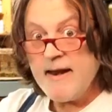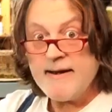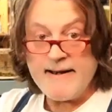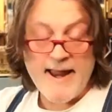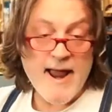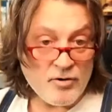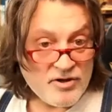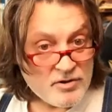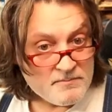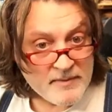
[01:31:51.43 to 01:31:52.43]
Now
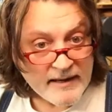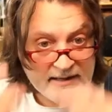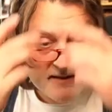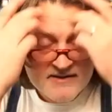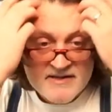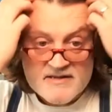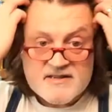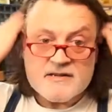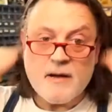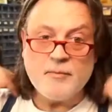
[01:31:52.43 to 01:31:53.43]
humidity in the
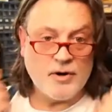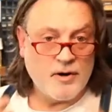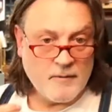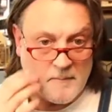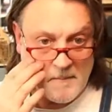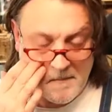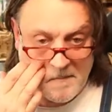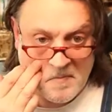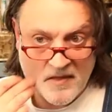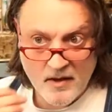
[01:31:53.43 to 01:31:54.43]
summer
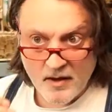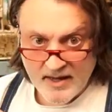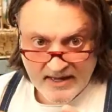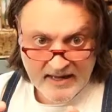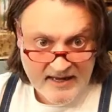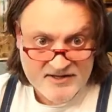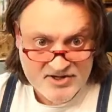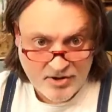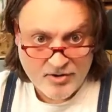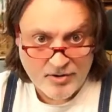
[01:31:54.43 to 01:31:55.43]
hits
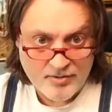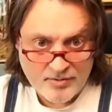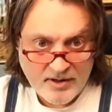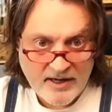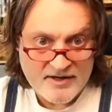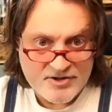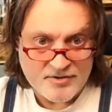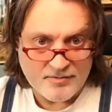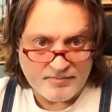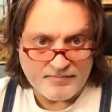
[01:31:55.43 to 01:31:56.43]
your hits
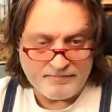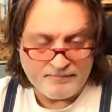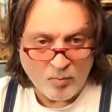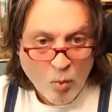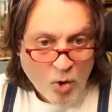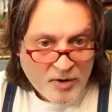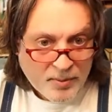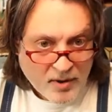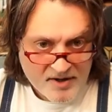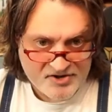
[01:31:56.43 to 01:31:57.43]
your wood
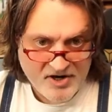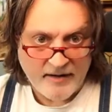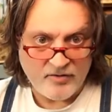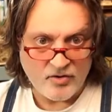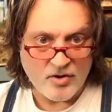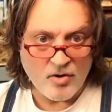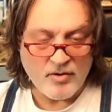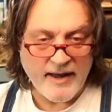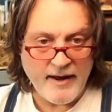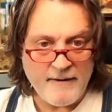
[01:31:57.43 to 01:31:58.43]
project,
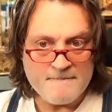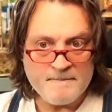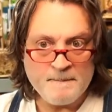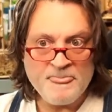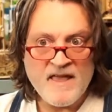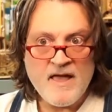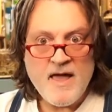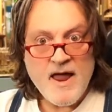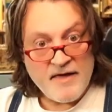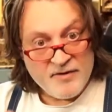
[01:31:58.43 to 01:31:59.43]
okay?
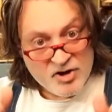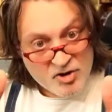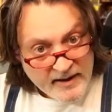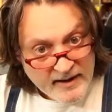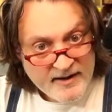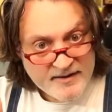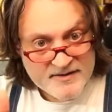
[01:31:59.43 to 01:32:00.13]
And the humidity in the